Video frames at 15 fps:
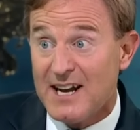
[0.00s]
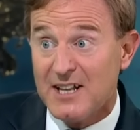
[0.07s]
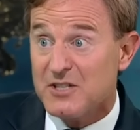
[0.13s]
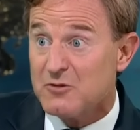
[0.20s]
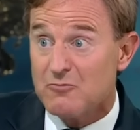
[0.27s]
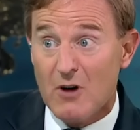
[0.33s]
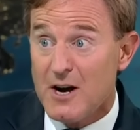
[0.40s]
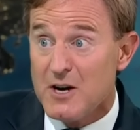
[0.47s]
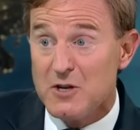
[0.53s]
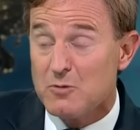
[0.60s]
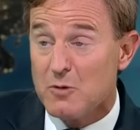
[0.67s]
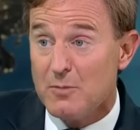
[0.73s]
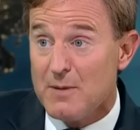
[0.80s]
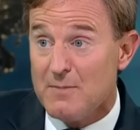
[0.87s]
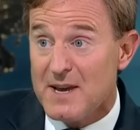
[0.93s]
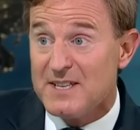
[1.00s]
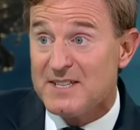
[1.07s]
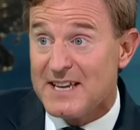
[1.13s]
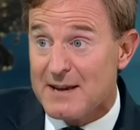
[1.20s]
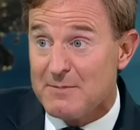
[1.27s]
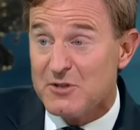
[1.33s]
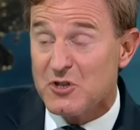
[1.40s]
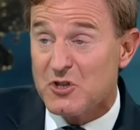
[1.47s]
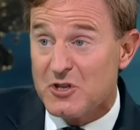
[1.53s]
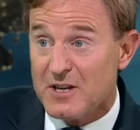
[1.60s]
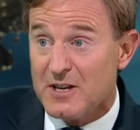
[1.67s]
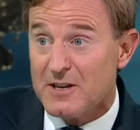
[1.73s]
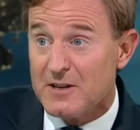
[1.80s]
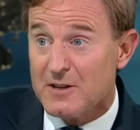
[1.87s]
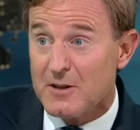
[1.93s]
Alison Rose will be meeting him,
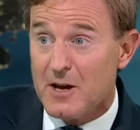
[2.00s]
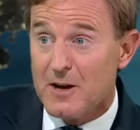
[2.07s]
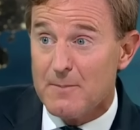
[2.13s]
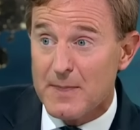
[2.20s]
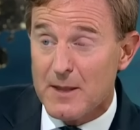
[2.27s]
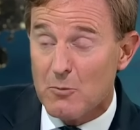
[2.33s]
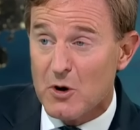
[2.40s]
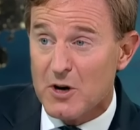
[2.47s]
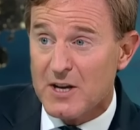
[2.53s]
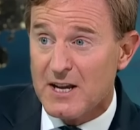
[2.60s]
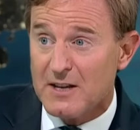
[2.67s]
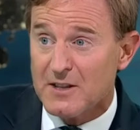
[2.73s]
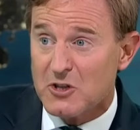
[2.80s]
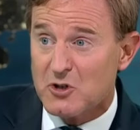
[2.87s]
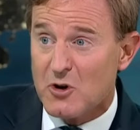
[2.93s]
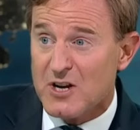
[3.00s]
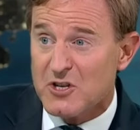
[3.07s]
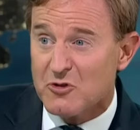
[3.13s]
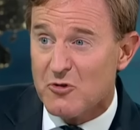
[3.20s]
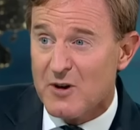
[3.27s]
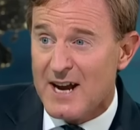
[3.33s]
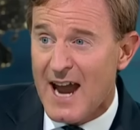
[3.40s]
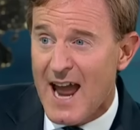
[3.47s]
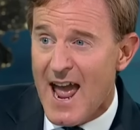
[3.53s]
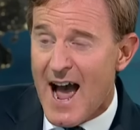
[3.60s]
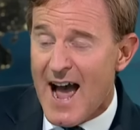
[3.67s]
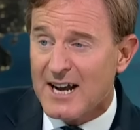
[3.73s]
uh, um, working at the Treasury,